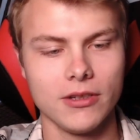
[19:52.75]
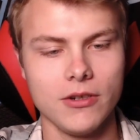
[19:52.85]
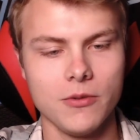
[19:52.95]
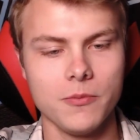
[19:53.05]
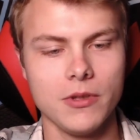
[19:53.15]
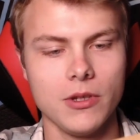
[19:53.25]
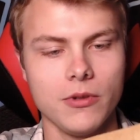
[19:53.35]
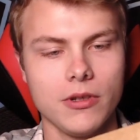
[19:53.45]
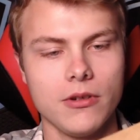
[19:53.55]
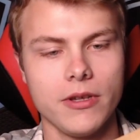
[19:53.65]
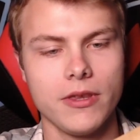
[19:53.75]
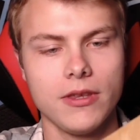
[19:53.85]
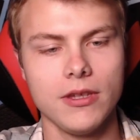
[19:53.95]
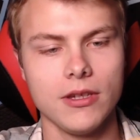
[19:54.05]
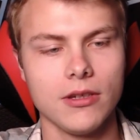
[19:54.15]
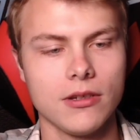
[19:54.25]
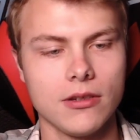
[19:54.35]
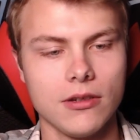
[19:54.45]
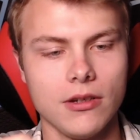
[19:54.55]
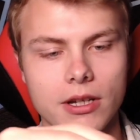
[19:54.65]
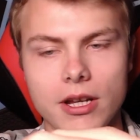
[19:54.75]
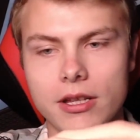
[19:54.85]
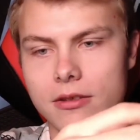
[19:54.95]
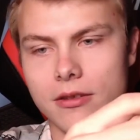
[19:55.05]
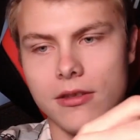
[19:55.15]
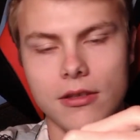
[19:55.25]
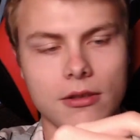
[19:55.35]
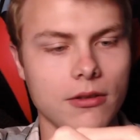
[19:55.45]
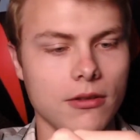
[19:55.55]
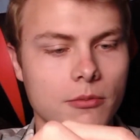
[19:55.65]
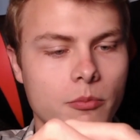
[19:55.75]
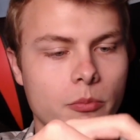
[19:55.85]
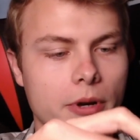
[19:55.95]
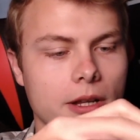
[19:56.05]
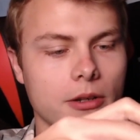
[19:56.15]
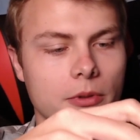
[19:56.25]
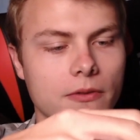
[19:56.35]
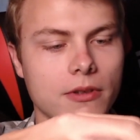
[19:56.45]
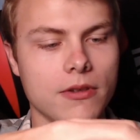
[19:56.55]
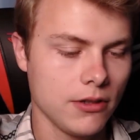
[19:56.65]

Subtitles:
Oh, there we go. I think I got to the bottom of it.